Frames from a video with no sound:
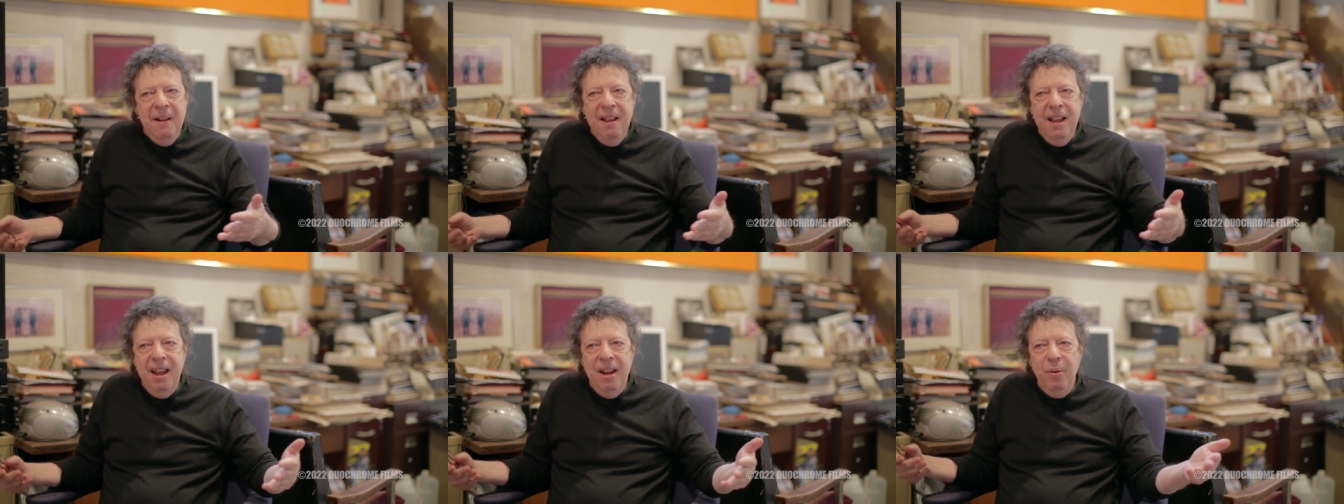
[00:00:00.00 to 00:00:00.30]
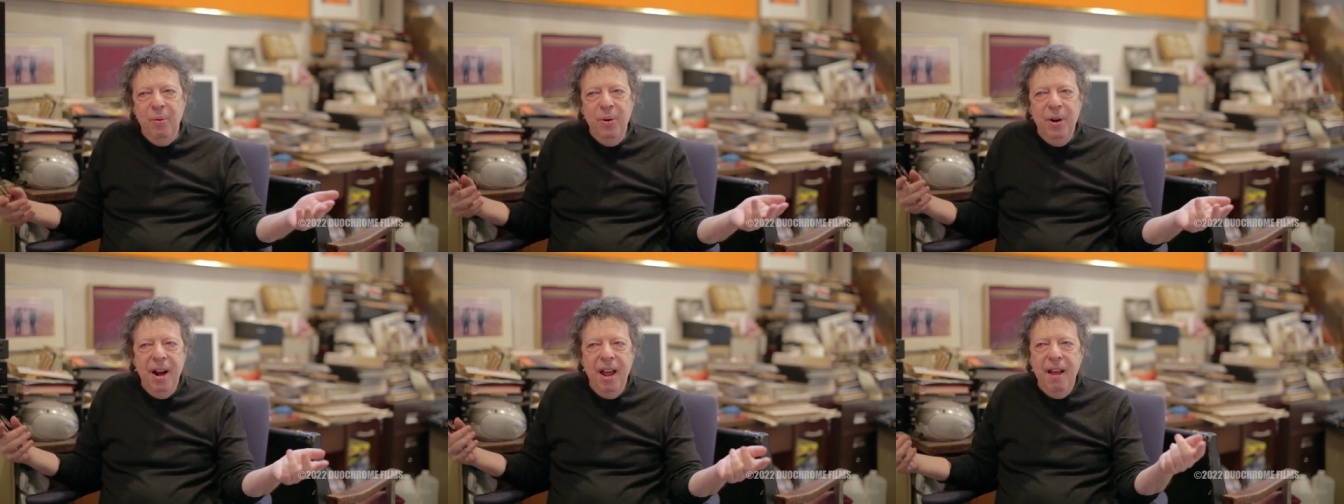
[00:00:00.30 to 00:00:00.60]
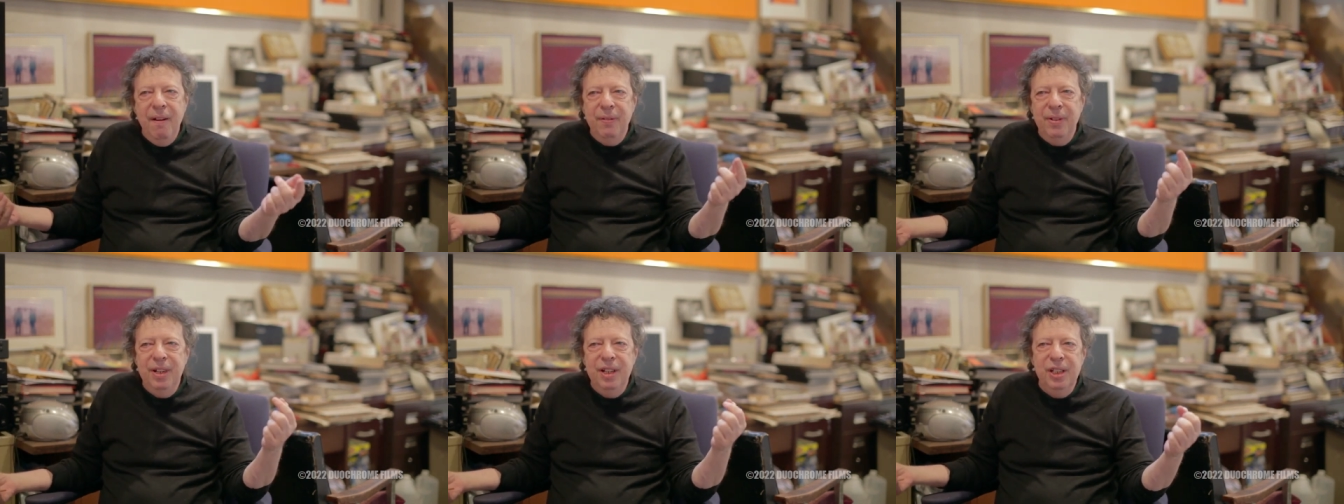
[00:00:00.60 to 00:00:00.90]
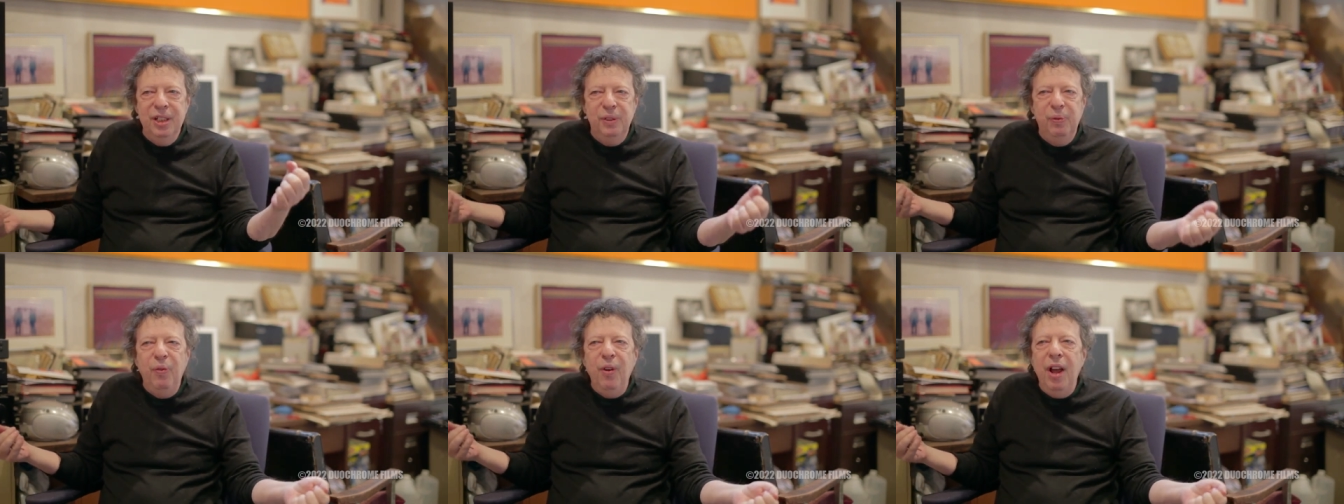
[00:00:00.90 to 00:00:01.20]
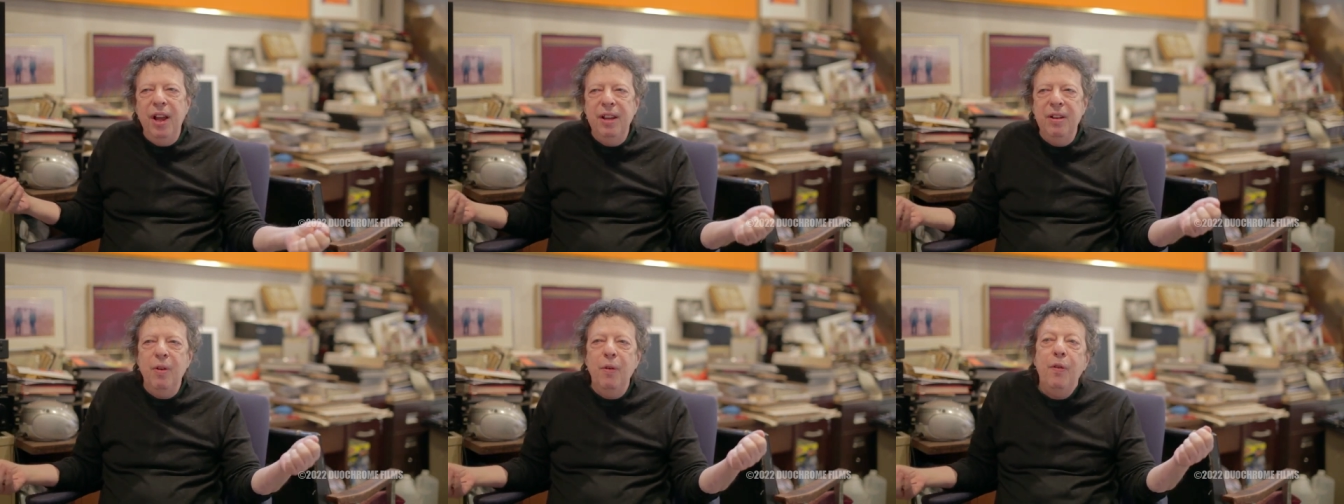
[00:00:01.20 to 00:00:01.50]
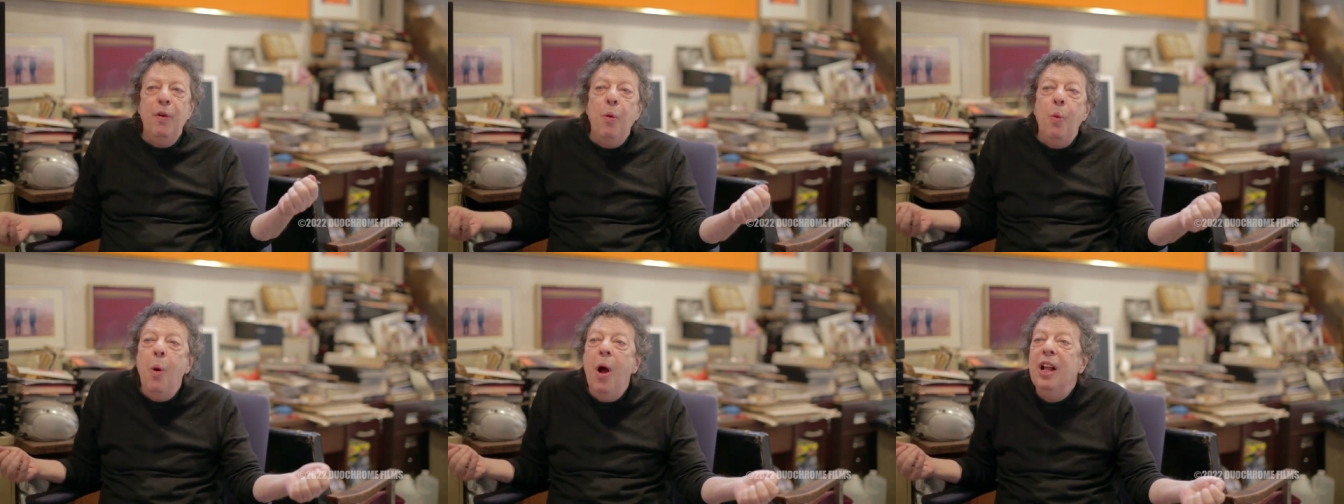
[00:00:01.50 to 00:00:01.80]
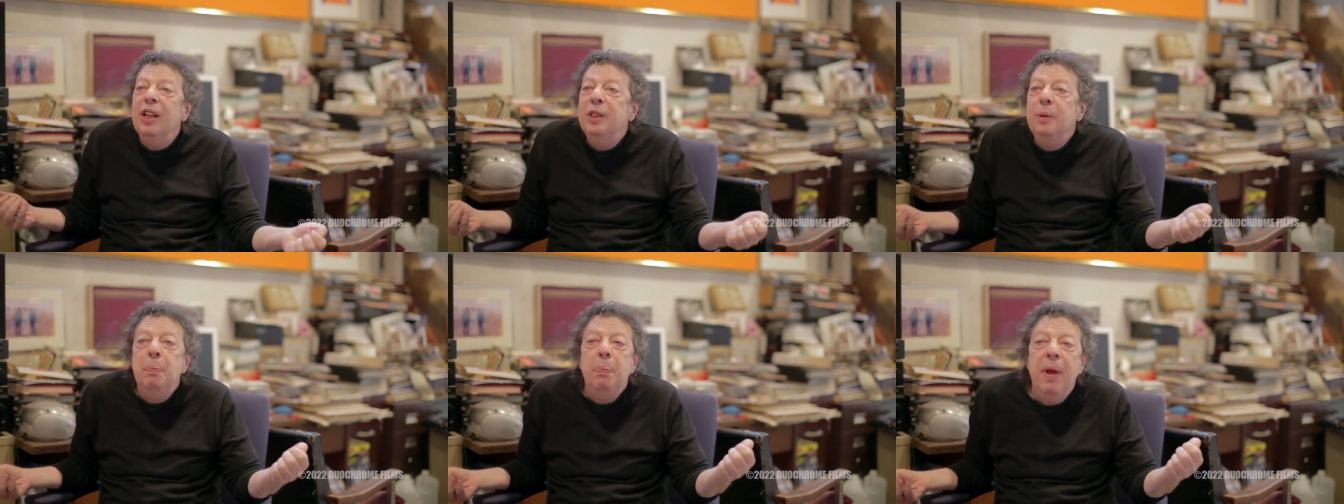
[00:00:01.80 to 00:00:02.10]
and we're having this fight over
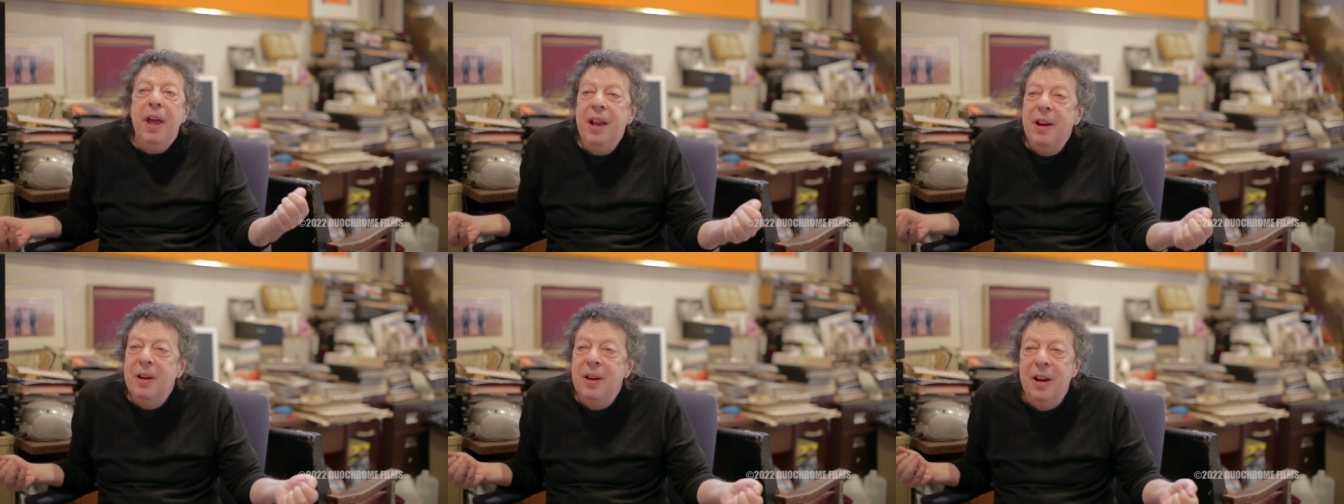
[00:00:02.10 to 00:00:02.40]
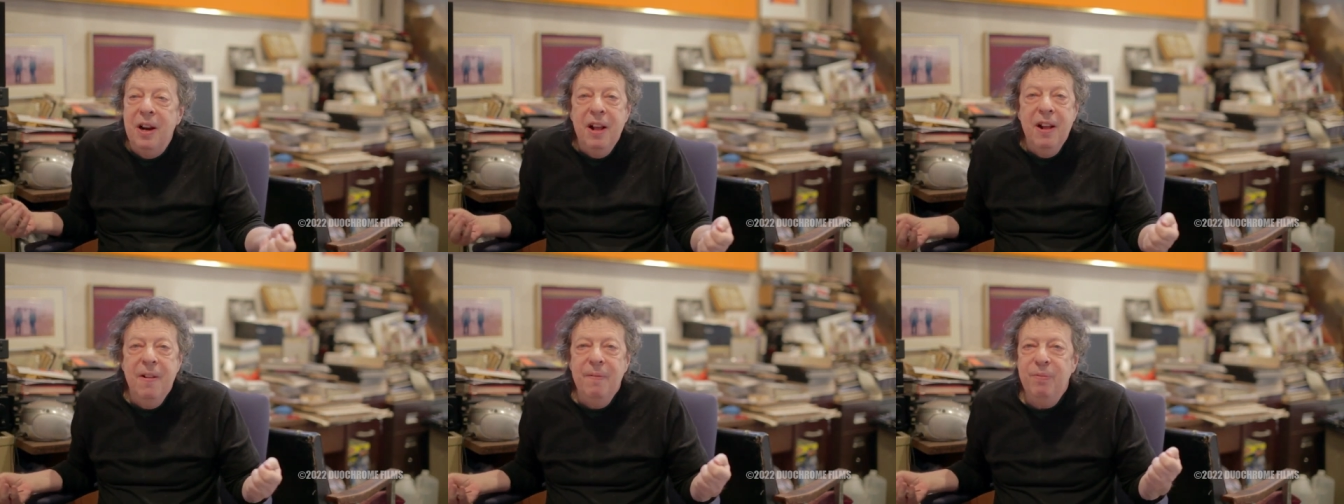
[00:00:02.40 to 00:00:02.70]
what's better,